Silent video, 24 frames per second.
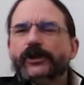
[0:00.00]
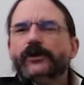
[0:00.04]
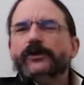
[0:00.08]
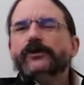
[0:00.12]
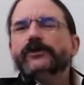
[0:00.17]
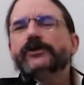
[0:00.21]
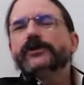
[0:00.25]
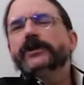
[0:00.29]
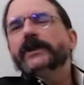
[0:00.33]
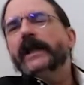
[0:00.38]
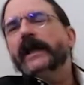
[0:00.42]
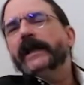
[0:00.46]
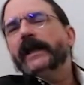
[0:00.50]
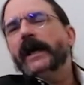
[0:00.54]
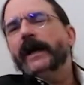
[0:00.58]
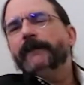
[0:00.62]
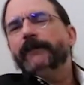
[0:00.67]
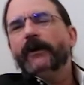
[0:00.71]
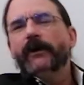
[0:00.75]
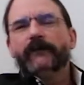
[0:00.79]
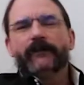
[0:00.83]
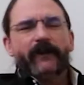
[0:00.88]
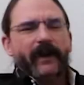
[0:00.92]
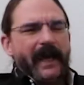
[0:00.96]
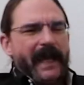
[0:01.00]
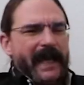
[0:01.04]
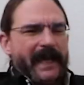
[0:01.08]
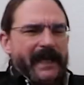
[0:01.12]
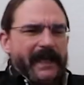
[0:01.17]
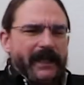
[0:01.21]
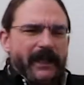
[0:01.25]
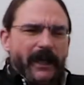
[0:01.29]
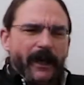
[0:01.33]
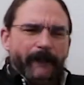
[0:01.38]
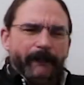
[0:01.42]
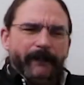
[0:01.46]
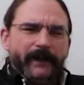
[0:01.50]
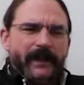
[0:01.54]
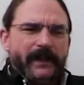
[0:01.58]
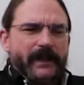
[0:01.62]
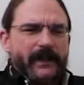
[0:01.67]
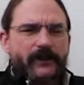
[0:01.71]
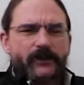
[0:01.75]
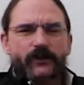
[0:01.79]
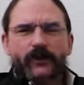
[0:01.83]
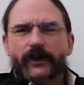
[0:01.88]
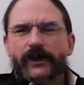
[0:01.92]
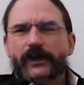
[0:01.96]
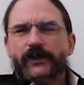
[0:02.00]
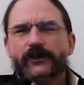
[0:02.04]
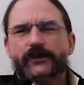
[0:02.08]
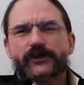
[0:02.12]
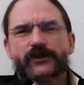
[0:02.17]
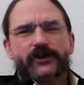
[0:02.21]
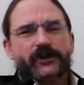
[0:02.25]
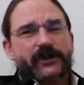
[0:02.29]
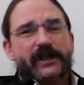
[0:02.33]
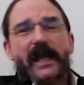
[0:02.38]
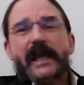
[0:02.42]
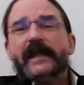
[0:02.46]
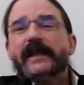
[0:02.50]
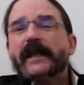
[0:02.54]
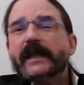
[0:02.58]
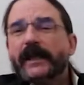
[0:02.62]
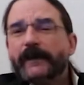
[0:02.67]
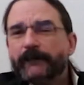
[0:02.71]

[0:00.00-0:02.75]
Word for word: huge leg up over any company that's going to say they